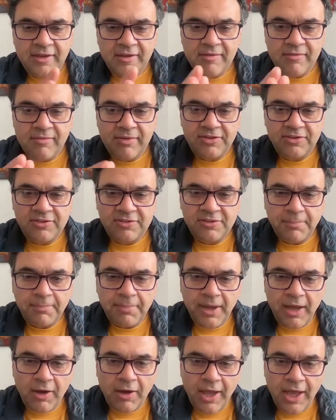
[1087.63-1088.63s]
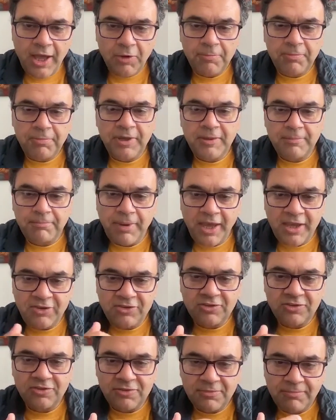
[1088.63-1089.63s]
which is about helping
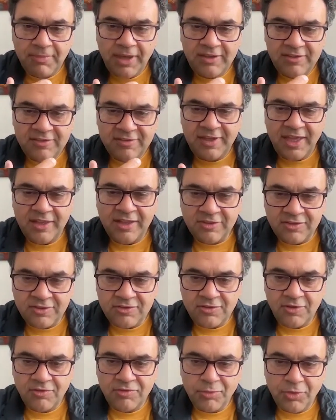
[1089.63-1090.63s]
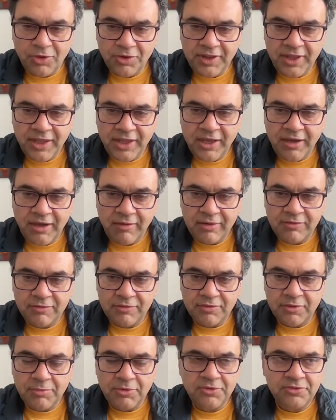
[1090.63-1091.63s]
patients make sense of what they're going
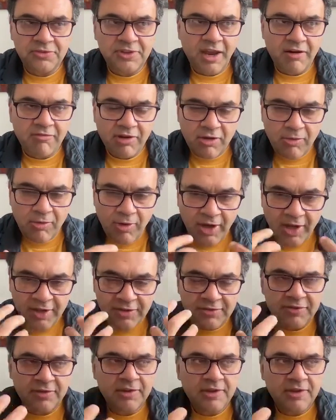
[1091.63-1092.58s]
through, because that requires